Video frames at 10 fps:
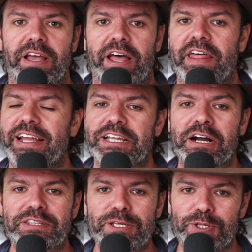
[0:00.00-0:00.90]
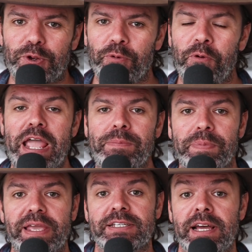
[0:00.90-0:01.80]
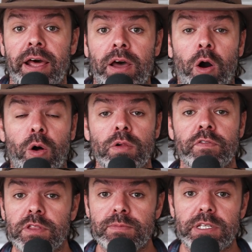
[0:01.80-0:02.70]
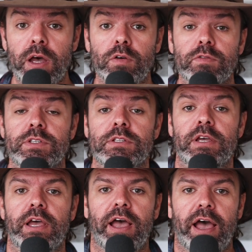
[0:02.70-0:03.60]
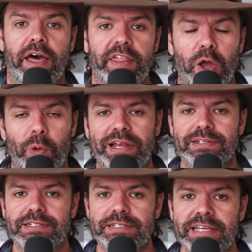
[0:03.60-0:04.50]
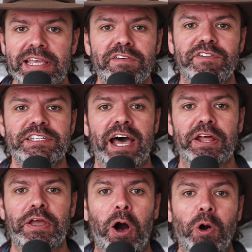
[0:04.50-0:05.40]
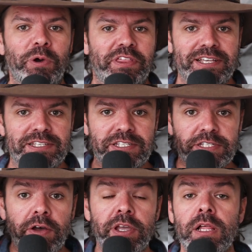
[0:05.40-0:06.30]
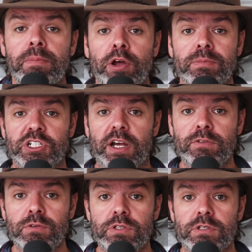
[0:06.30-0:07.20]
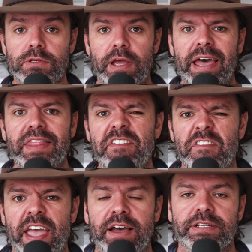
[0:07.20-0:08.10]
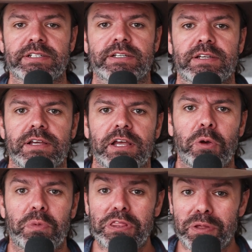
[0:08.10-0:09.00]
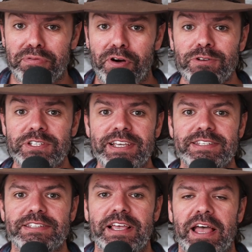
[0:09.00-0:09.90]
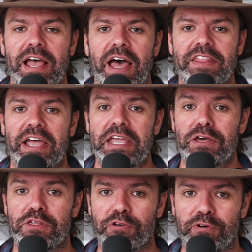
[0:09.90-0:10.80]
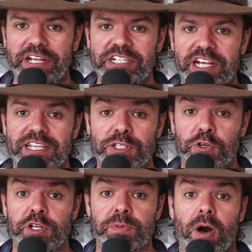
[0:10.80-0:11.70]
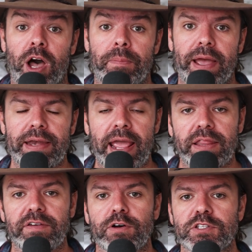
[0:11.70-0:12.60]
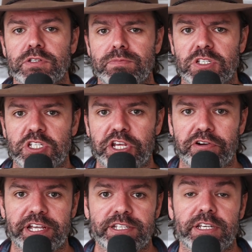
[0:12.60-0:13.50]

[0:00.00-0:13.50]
They dug this great big data hole for themselves. They went digging for data gold with their cellular modem shovels, and they found it. But in the process, they hit a 3G sewage pipe and now they've got some serious